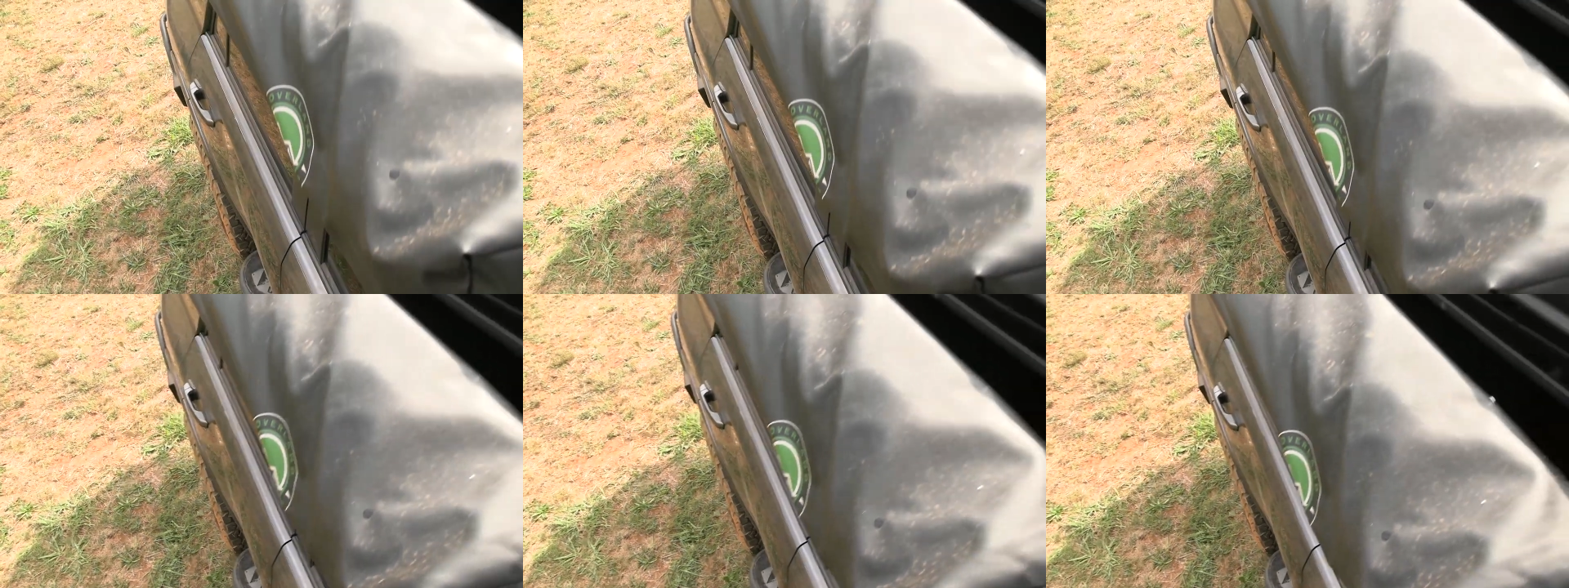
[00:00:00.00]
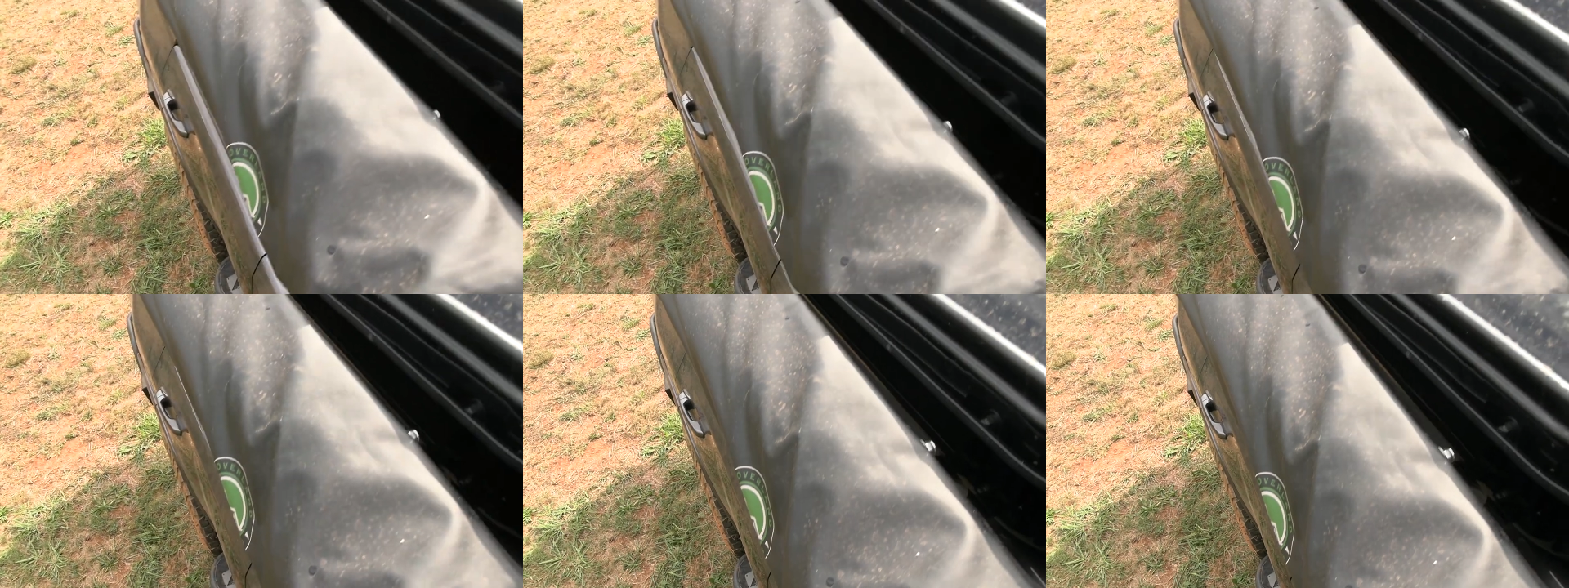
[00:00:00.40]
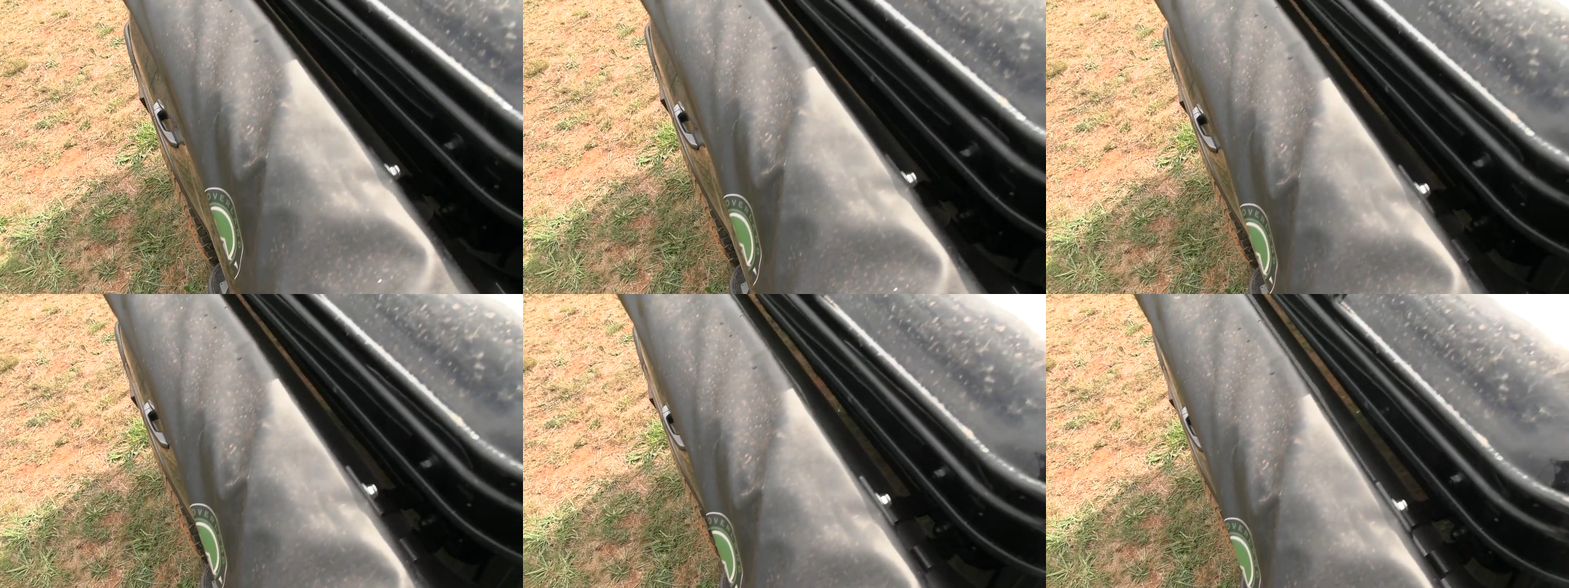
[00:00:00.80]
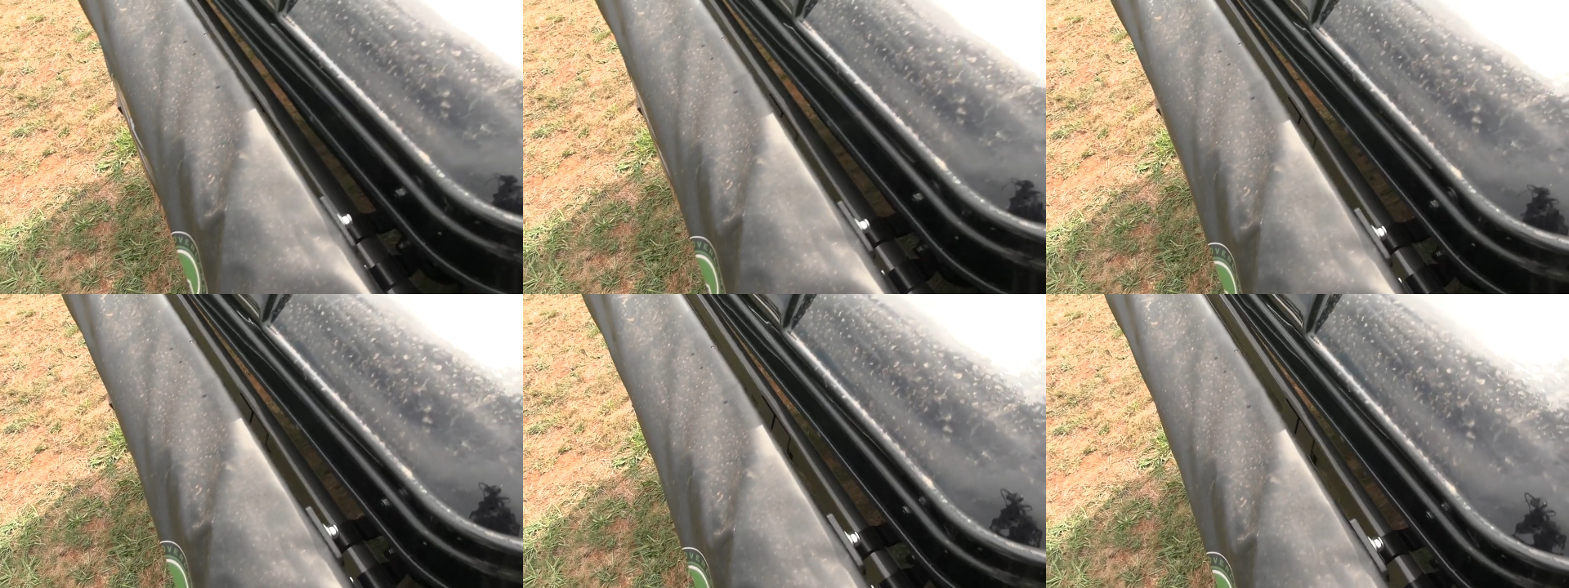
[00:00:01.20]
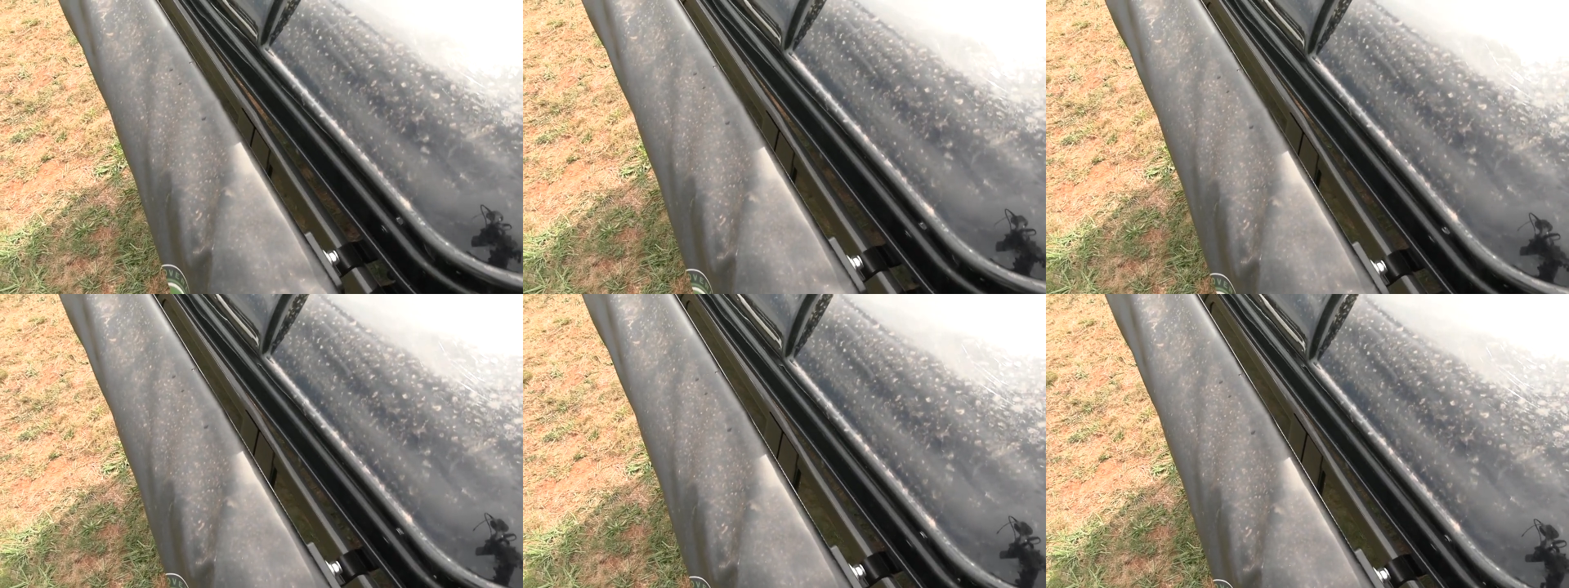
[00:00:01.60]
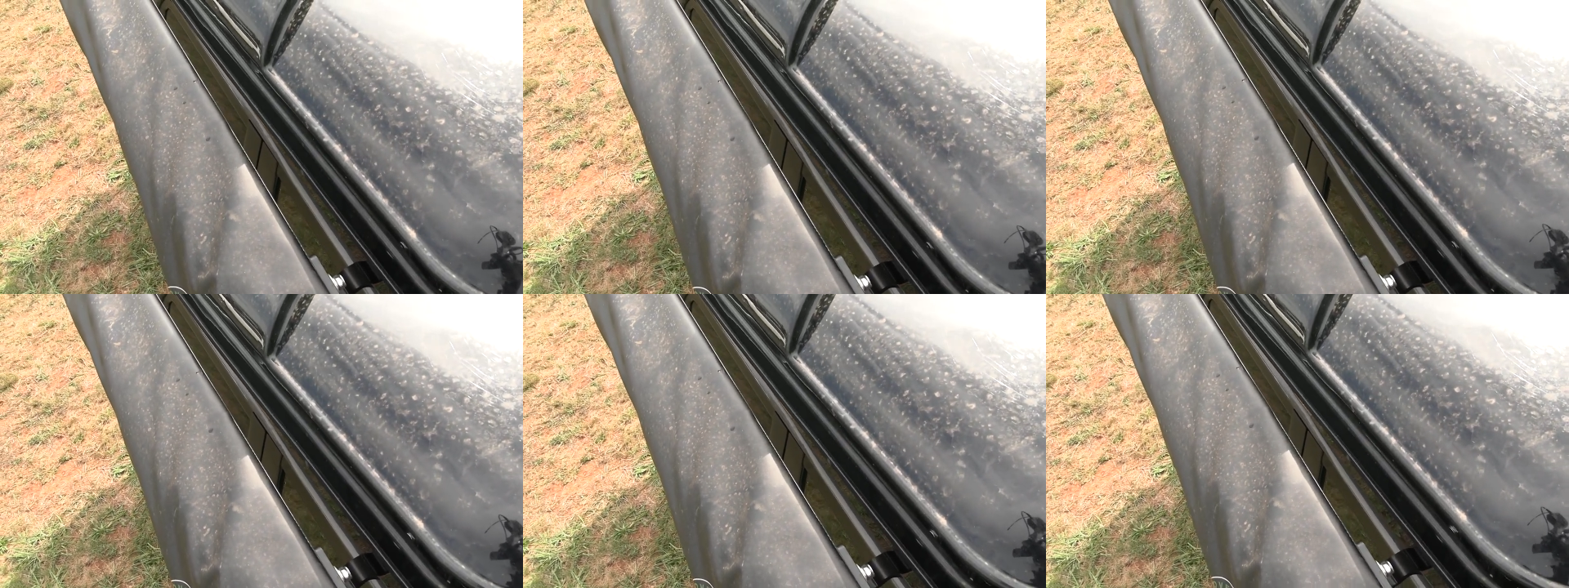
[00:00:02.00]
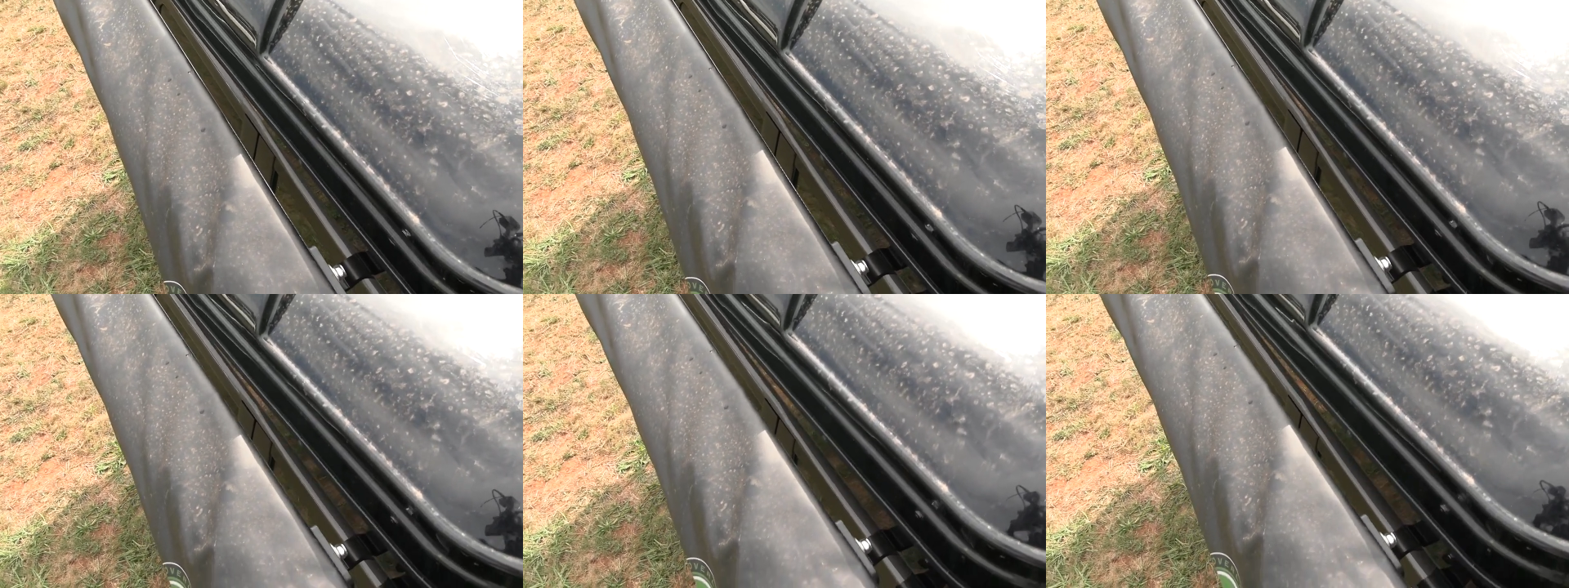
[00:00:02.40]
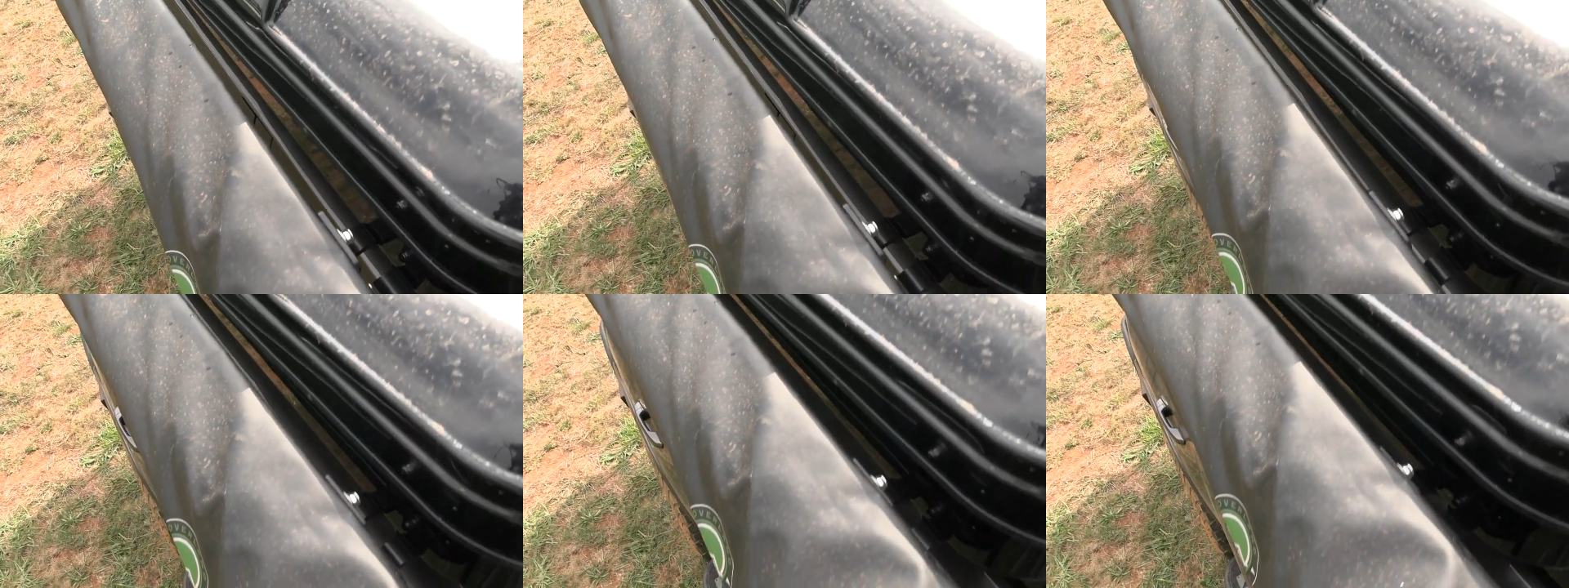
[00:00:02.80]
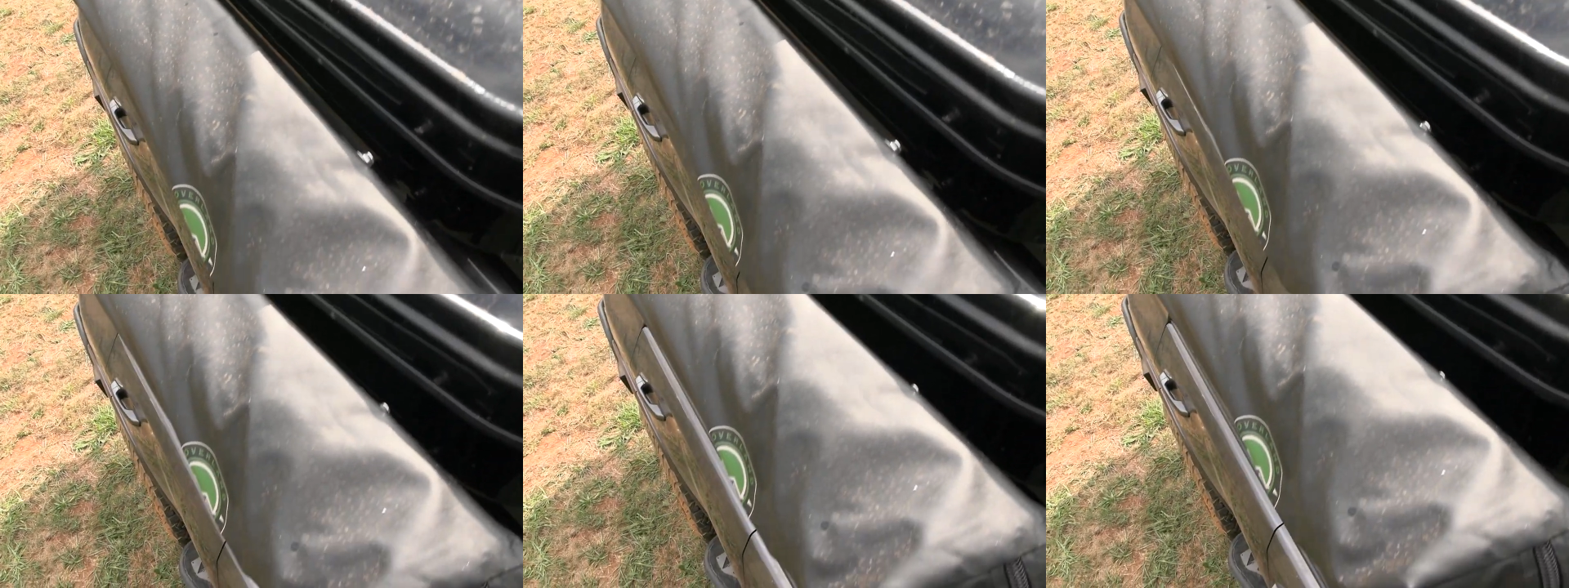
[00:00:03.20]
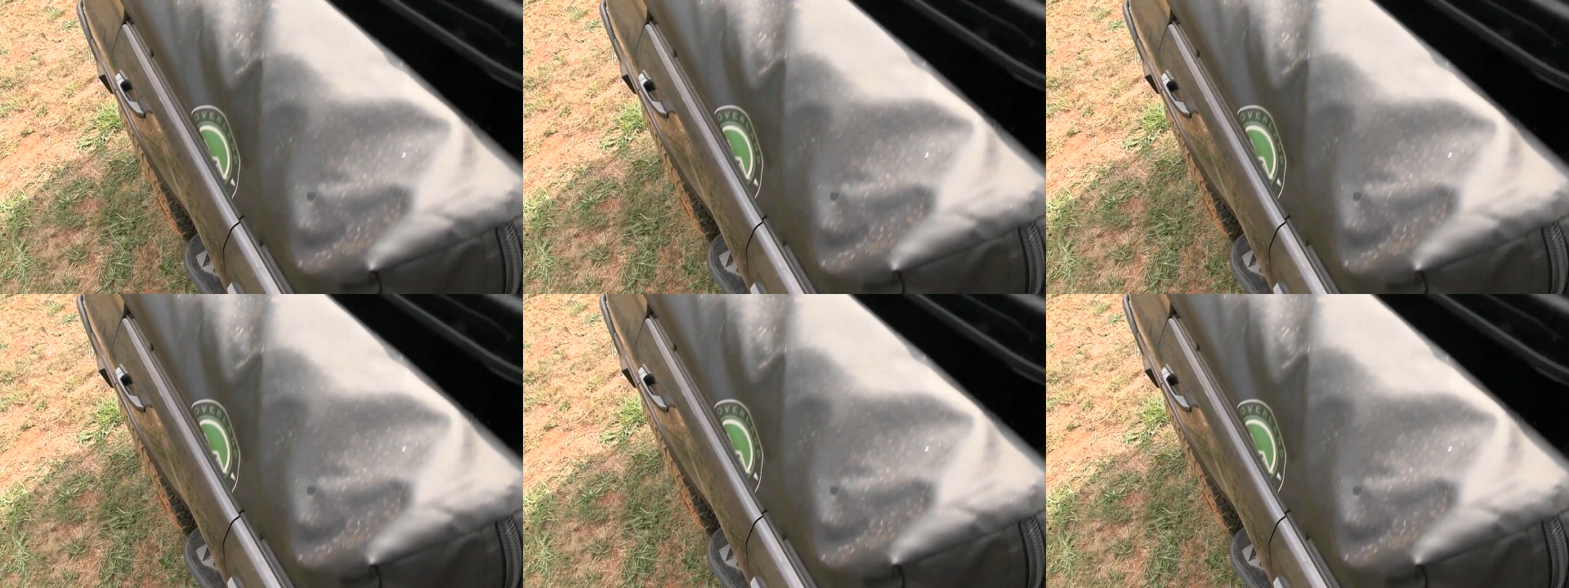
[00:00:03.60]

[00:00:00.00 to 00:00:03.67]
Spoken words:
Nobody's mouth can be seen.